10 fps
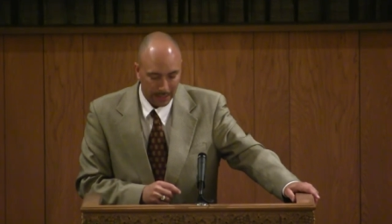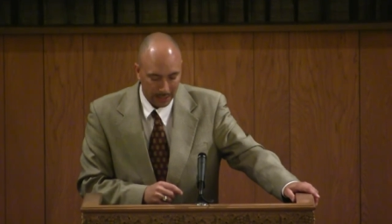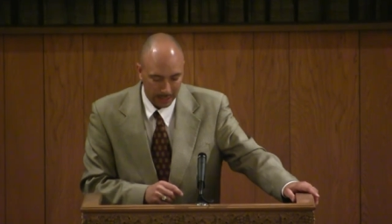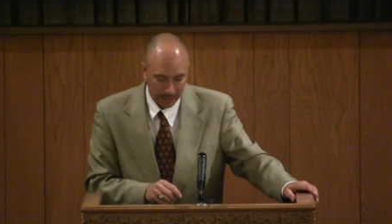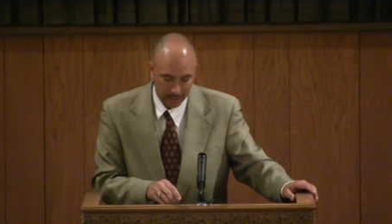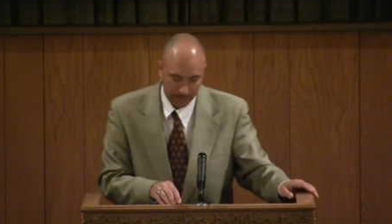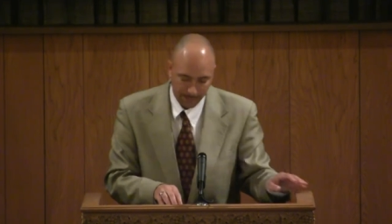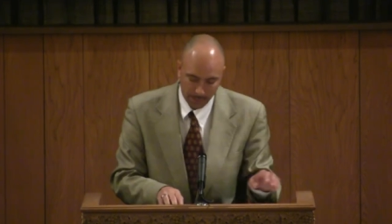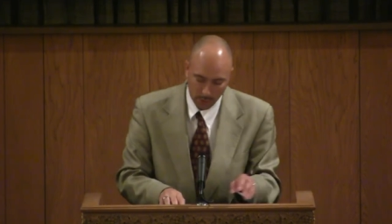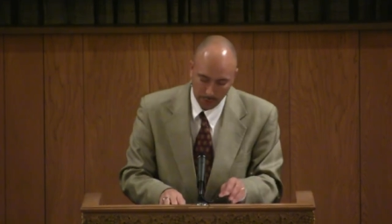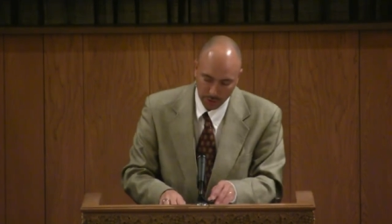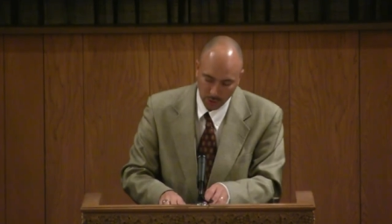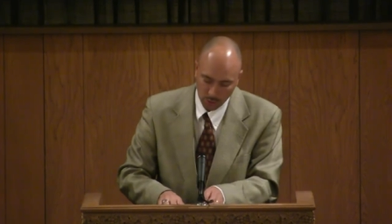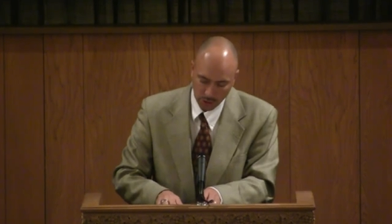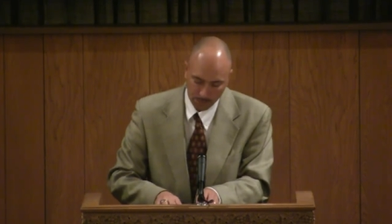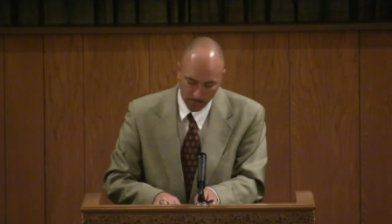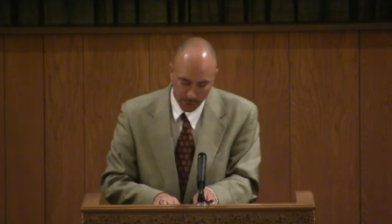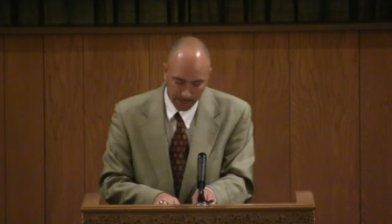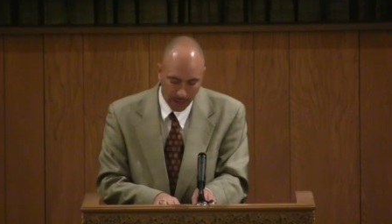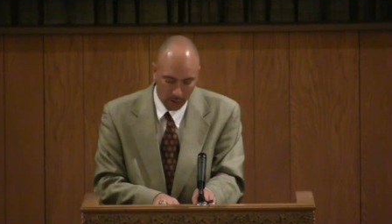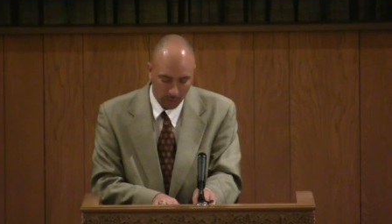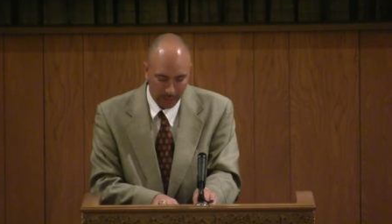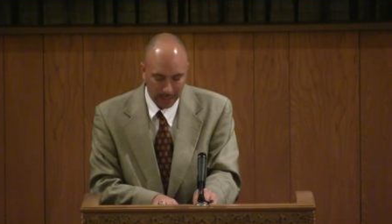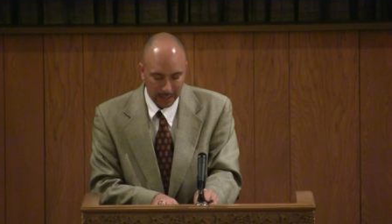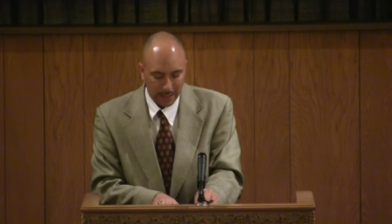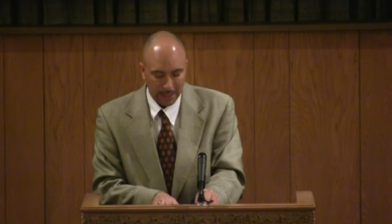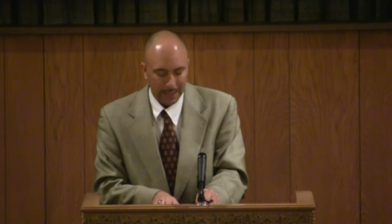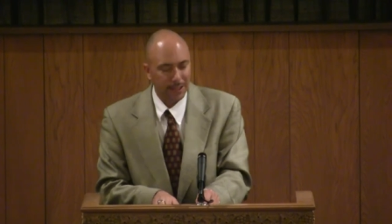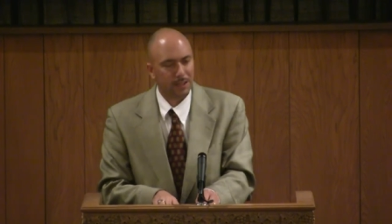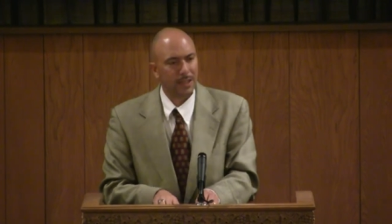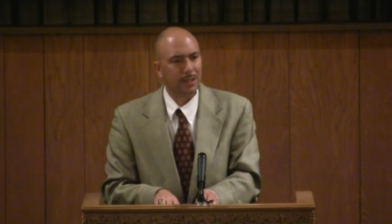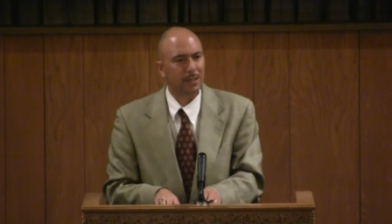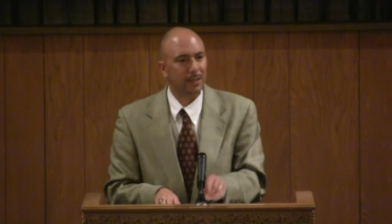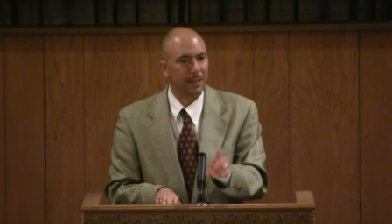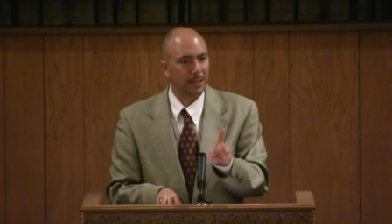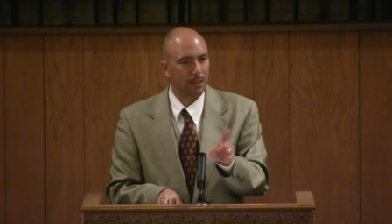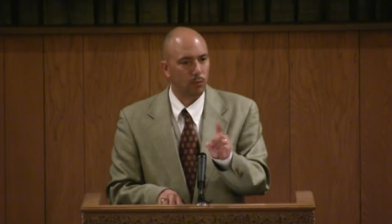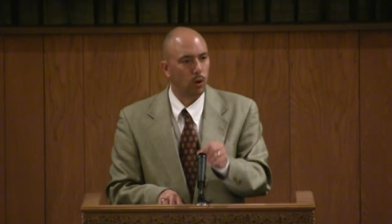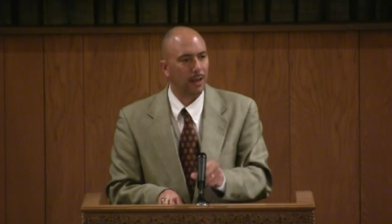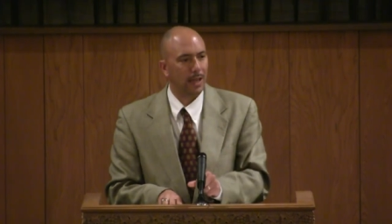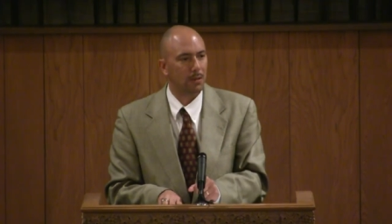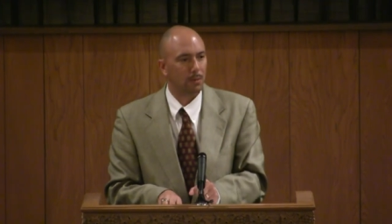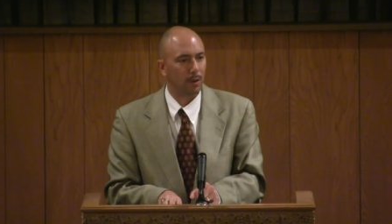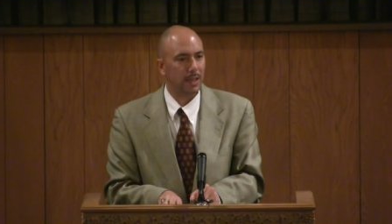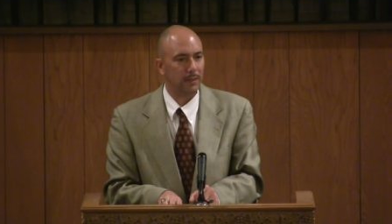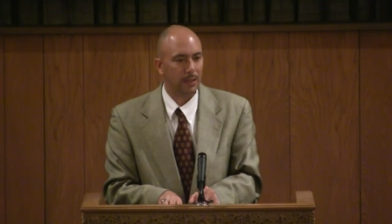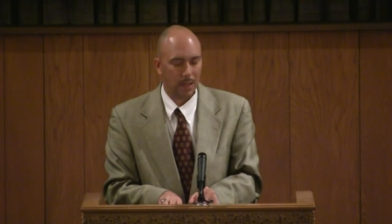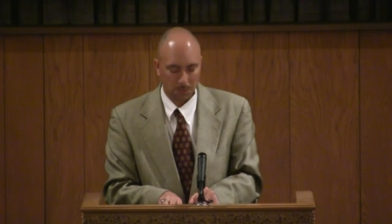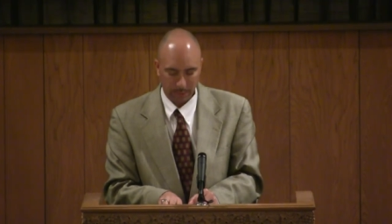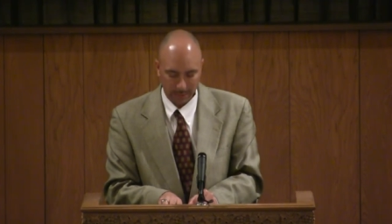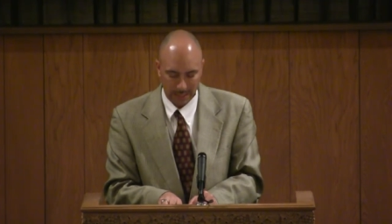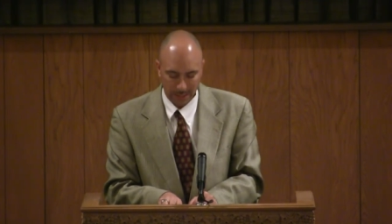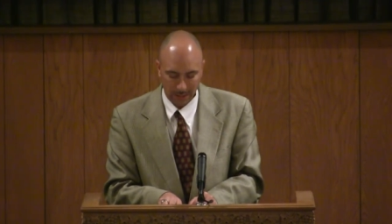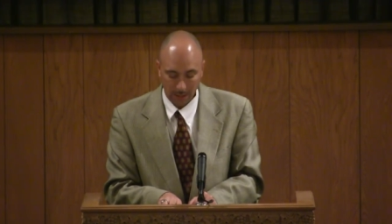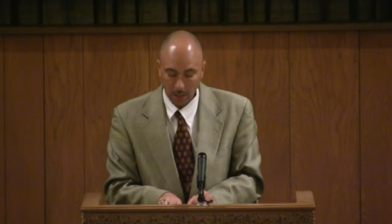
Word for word: Uh, for the source of proof, though, he says that this is what led him to believe in demon possession.